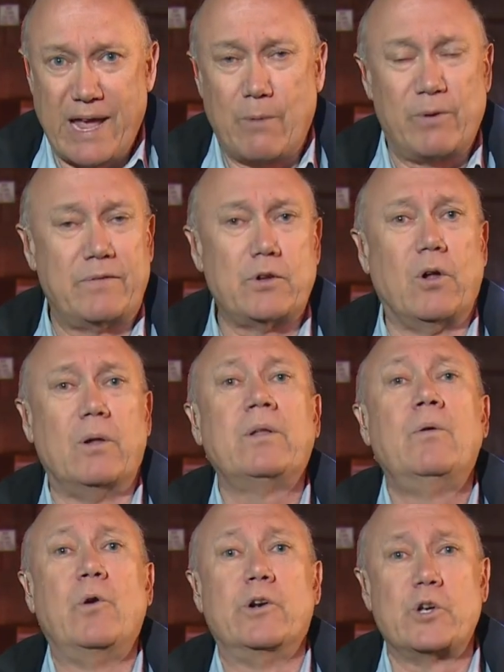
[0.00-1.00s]
Now, we've
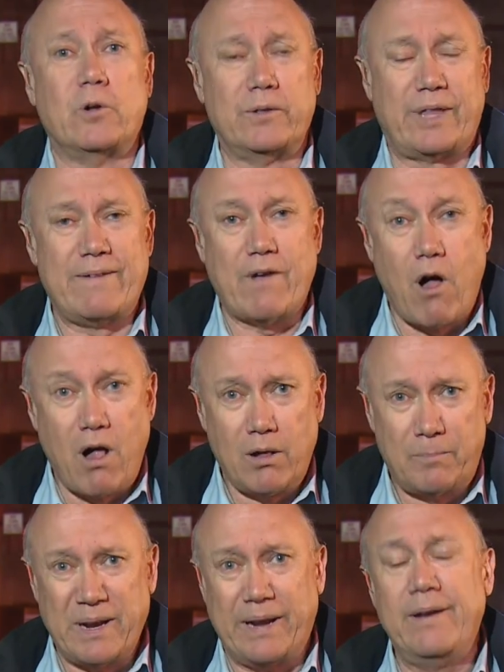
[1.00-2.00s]
told, we're told they've
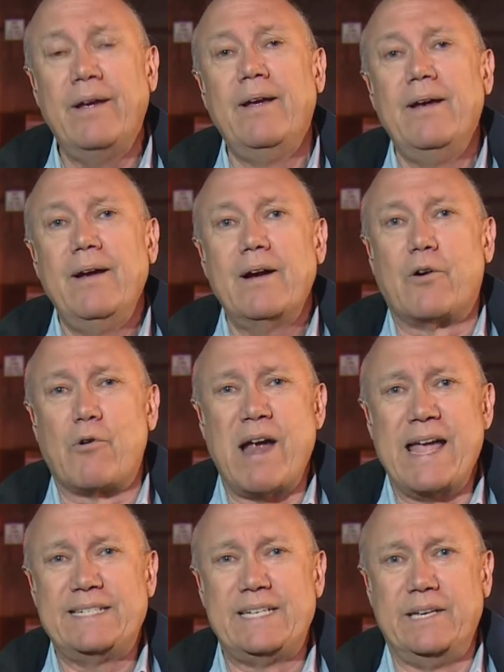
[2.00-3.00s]
all been
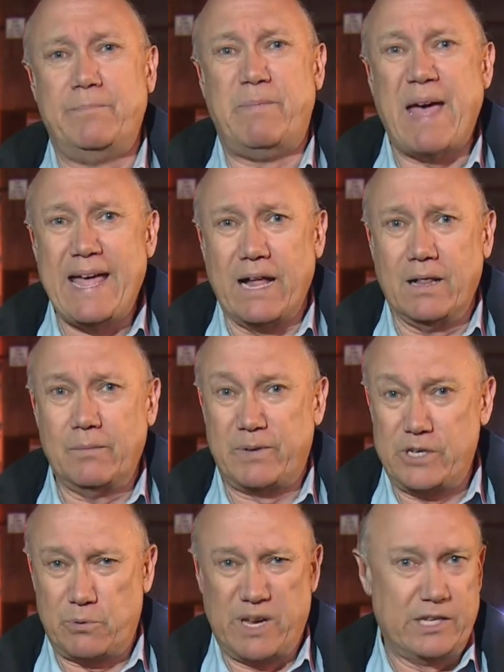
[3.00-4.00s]
granted bail
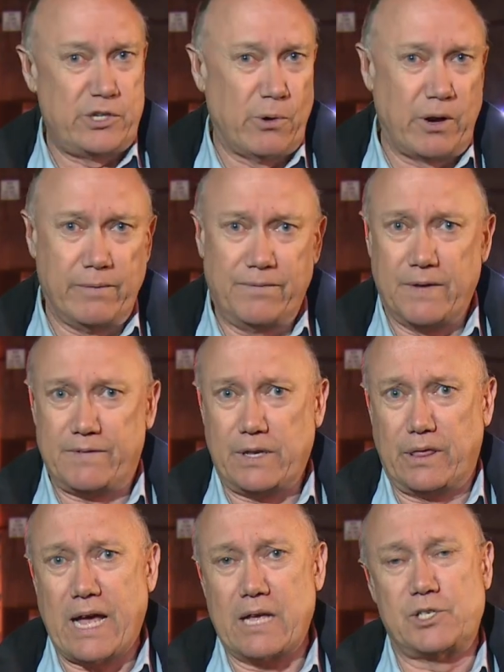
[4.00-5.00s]
between
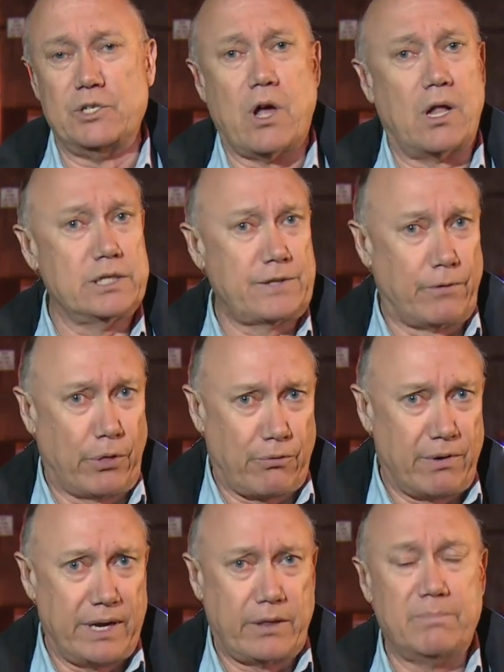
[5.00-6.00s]
$250,000 for
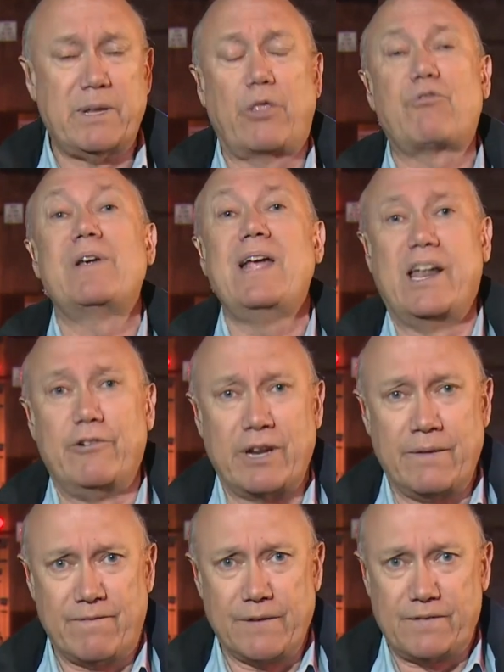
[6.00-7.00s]
three of them and
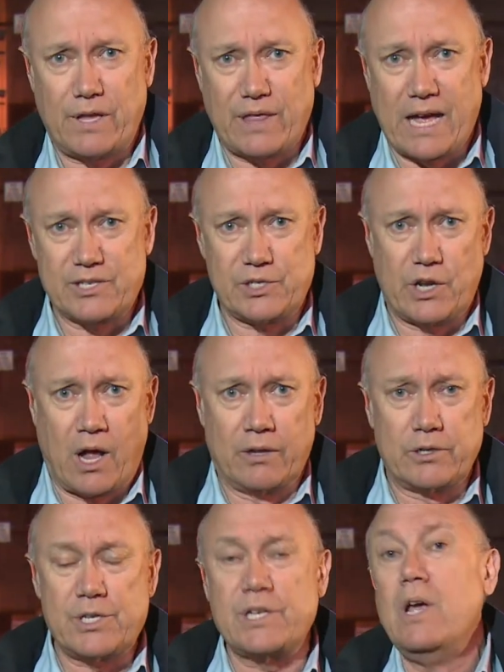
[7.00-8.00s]

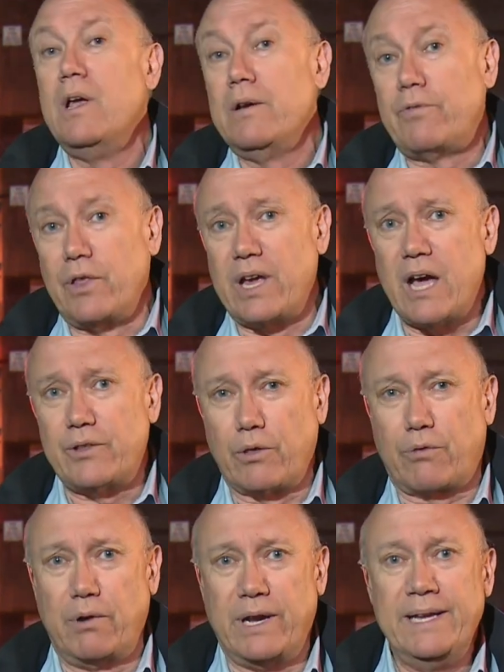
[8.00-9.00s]
$350,000 for the other
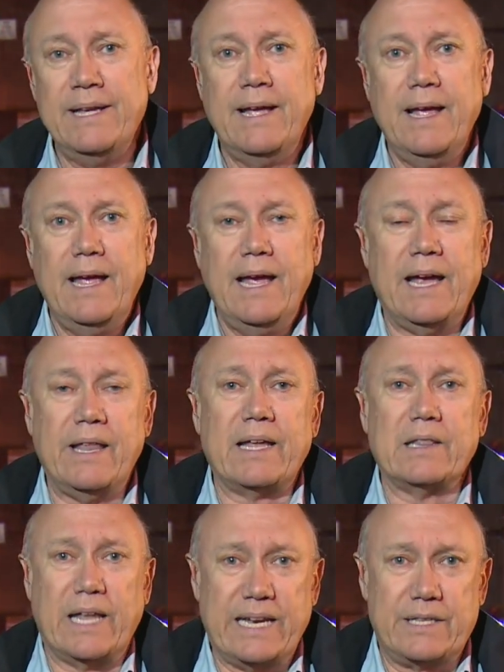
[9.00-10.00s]
three. And
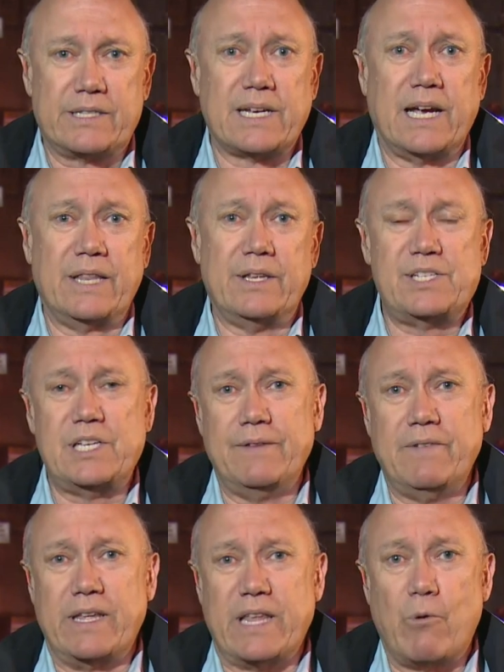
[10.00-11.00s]
that late uh, this
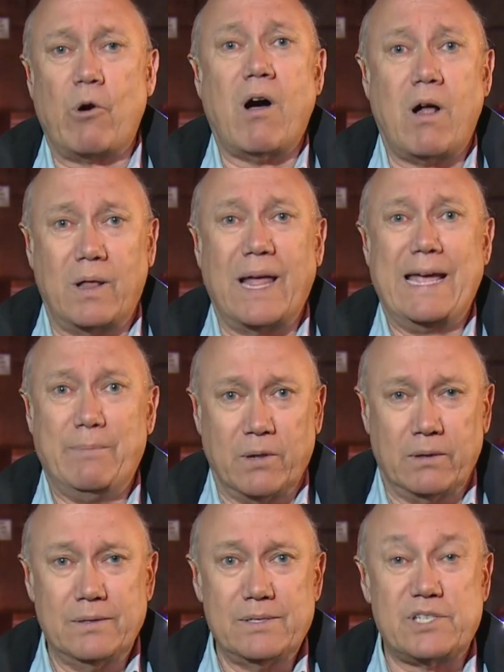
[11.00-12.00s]
evening, they were all
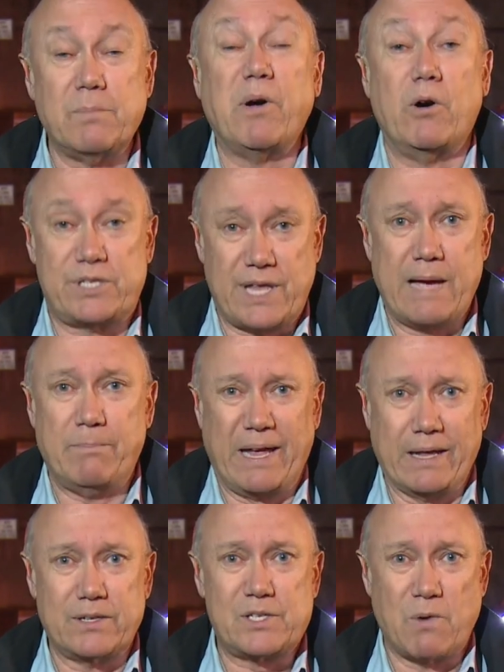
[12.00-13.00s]
able to post that
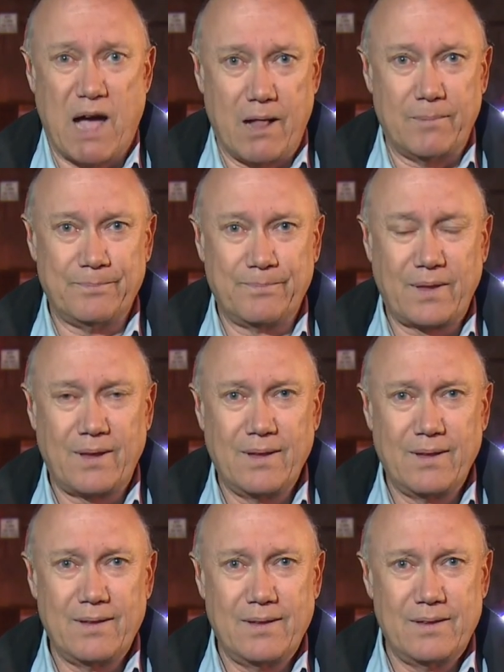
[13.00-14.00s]
bail as well.
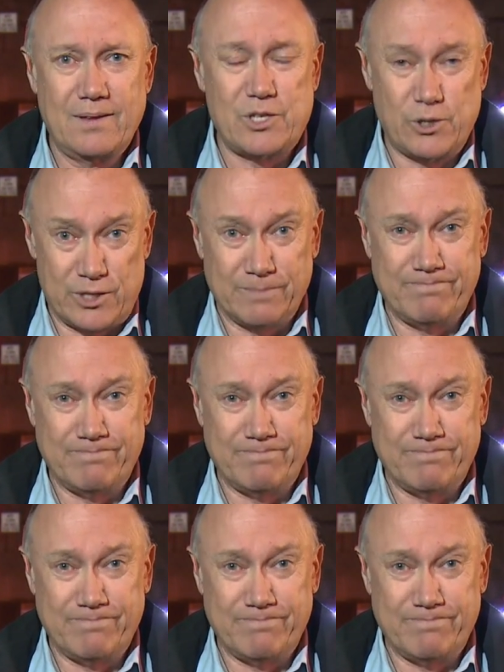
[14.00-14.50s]
Susan.